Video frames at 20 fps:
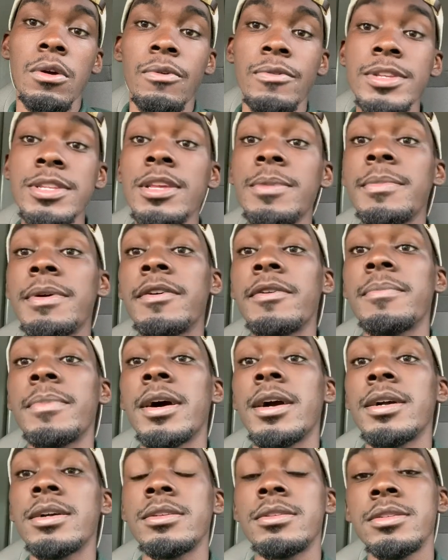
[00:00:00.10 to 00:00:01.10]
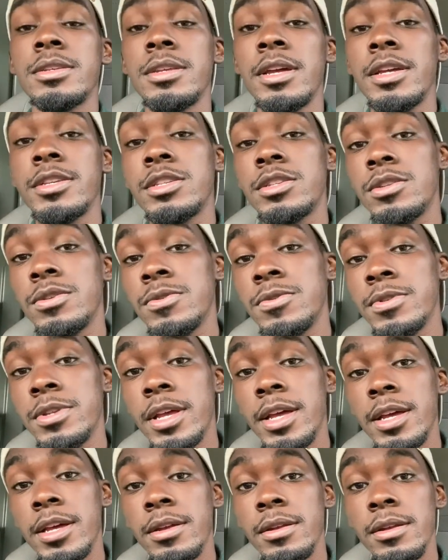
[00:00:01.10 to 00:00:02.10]
What's up, everybody? Today's
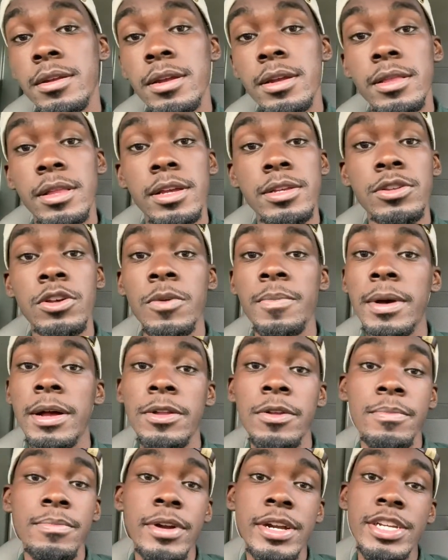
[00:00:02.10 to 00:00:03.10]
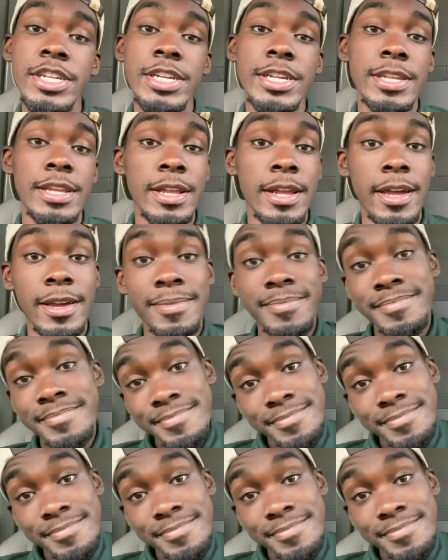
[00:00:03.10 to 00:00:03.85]
Tuesday, and let's hope I don't break shit today.